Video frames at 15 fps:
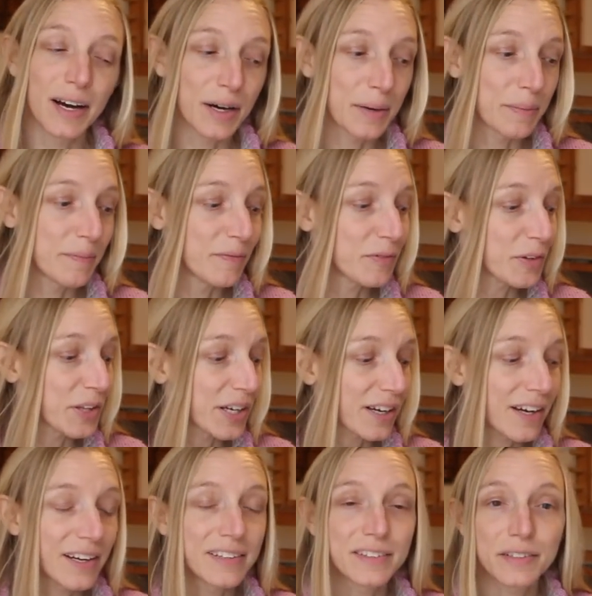Um, for the
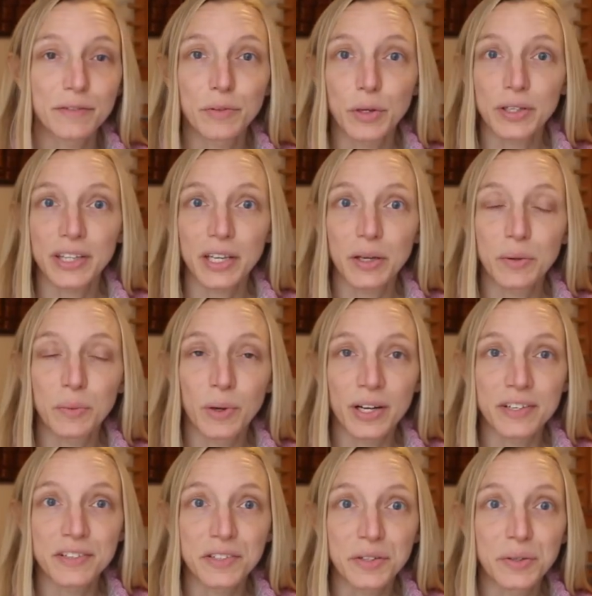kinds of work that you'd
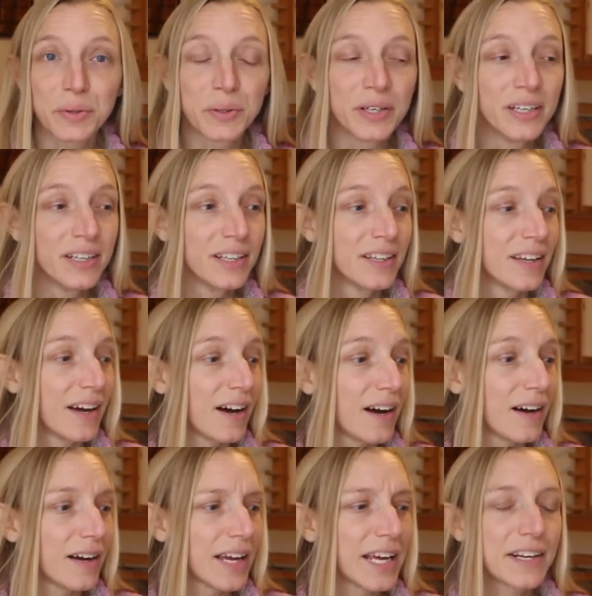want to do,
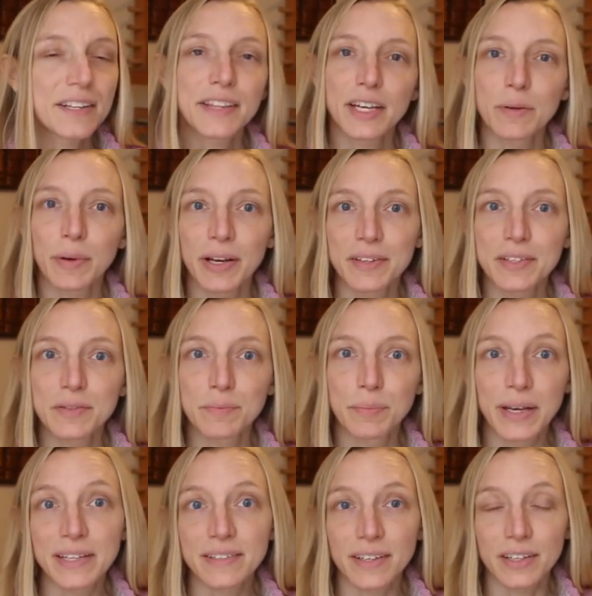uh, and to think about its
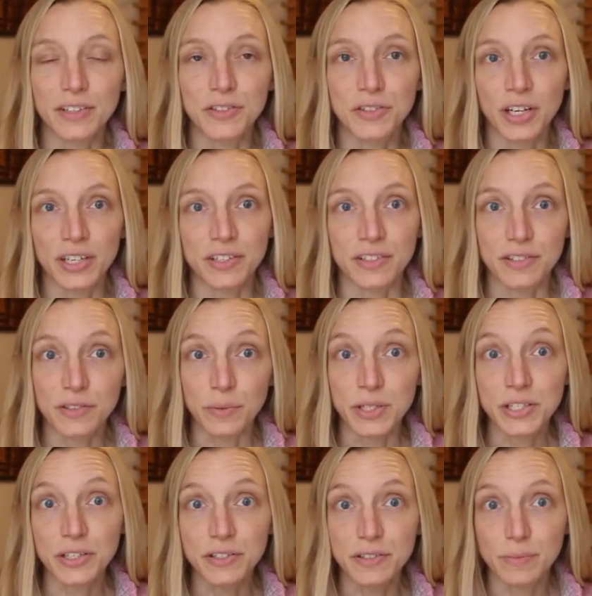basic construction. So we
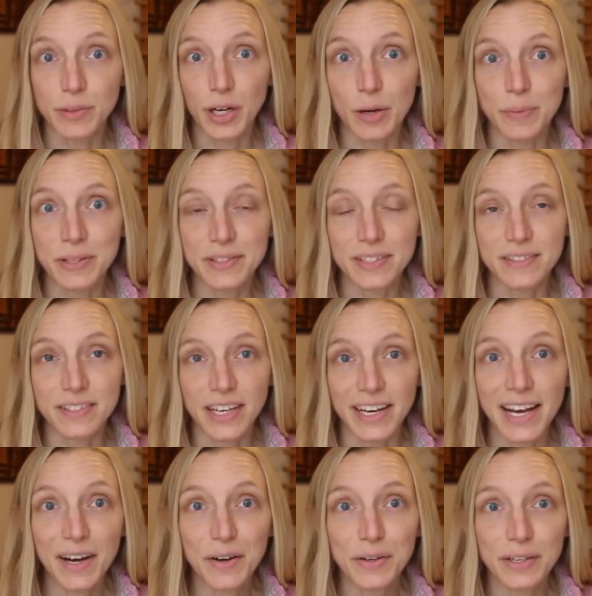turned some garments inside
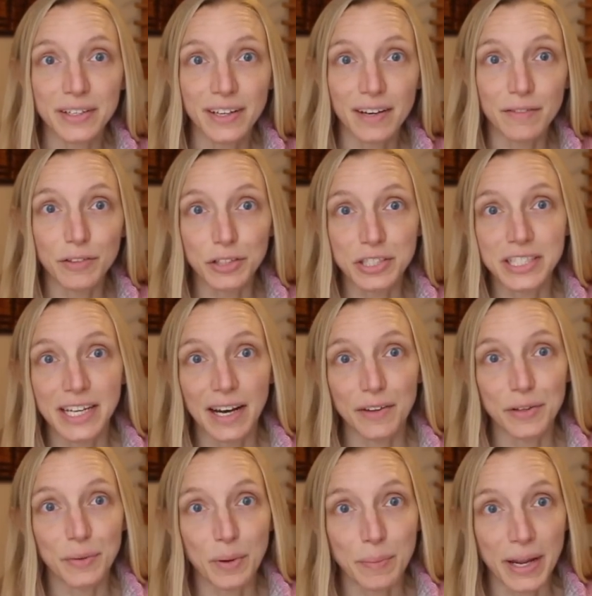out and kind of looked at how
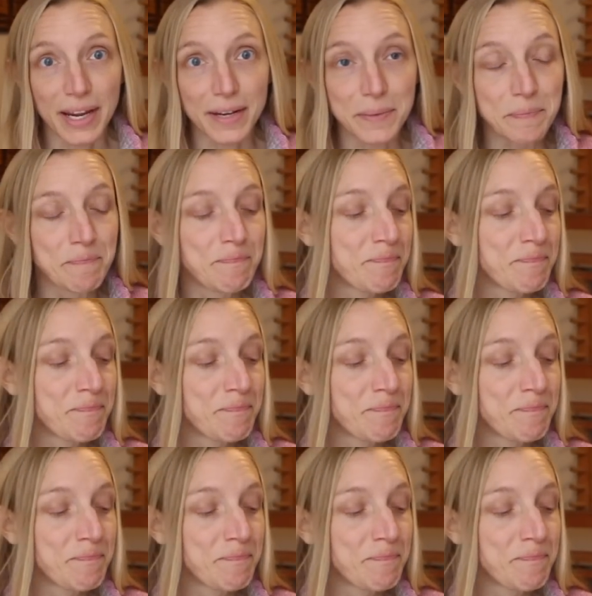they were made.